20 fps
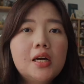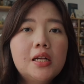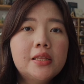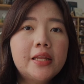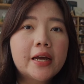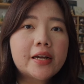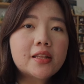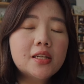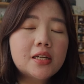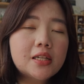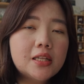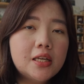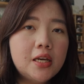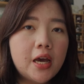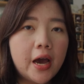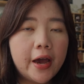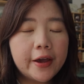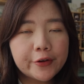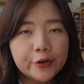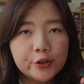Technically,
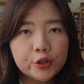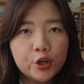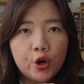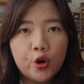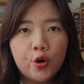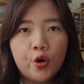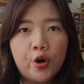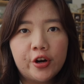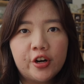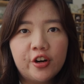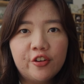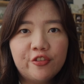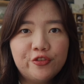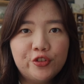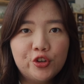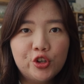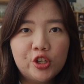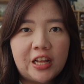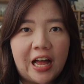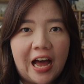I could go on a
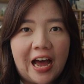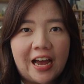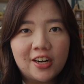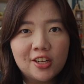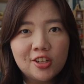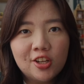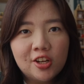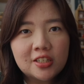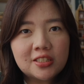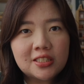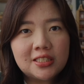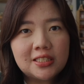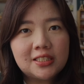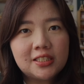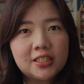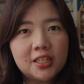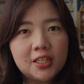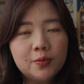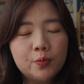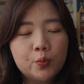full analog
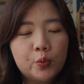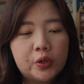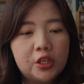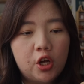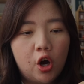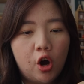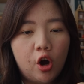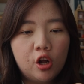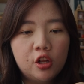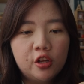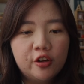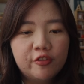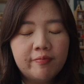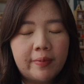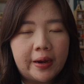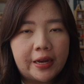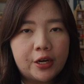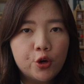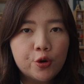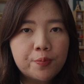system with all of
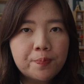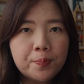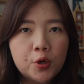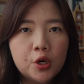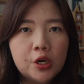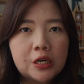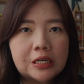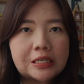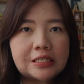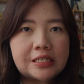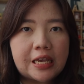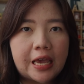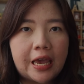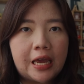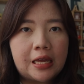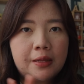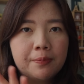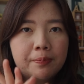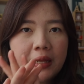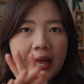my notebooks
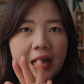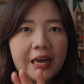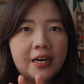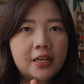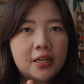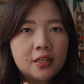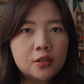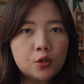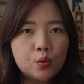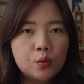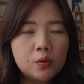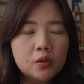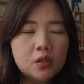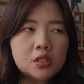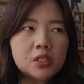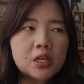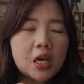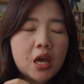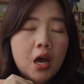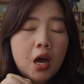and planning
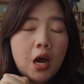tools.